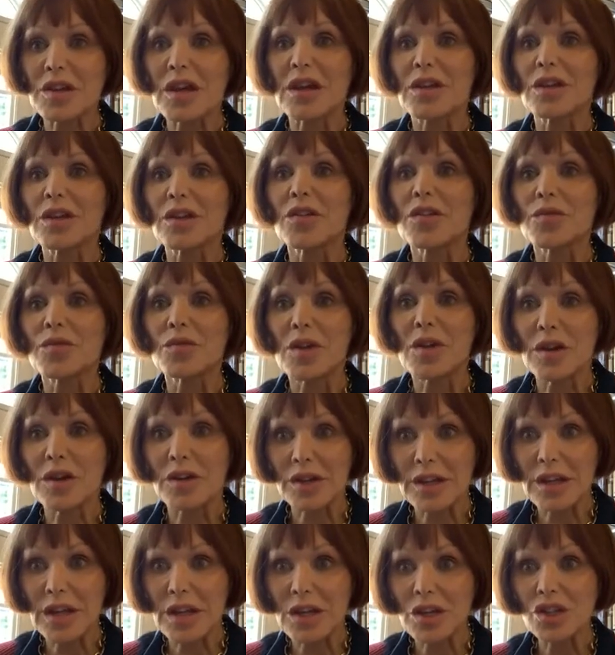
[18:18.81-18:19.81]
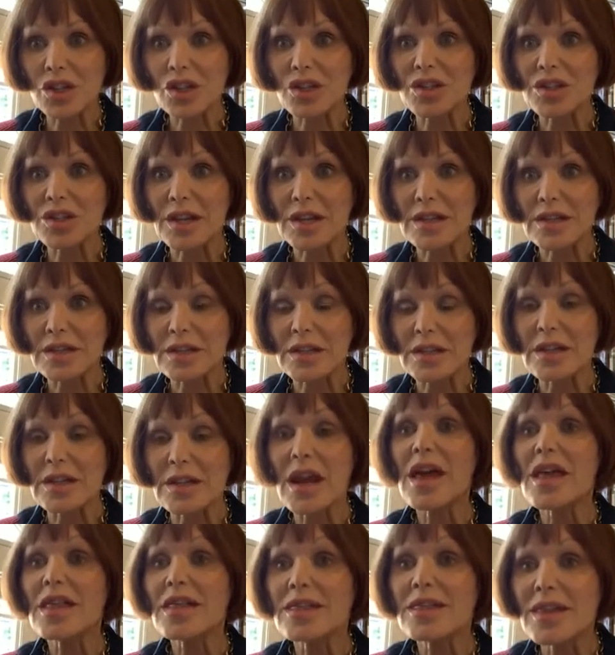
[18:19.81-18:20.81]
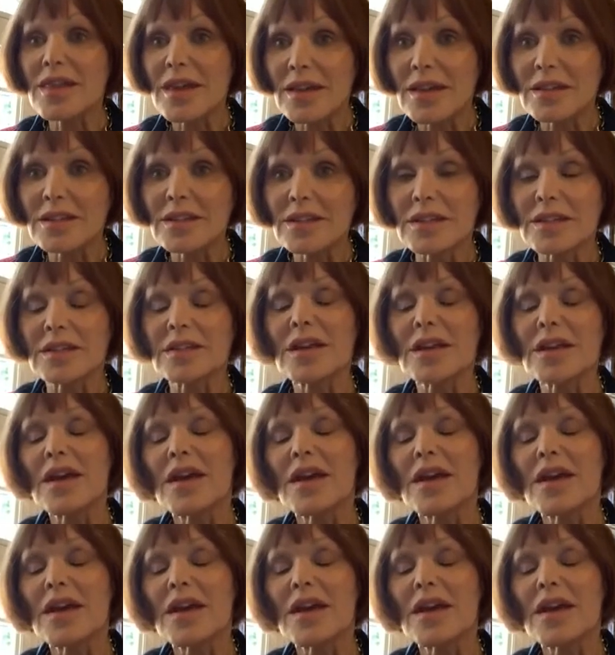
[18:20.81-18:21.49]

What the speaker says: And on the rare occasions I did, they did.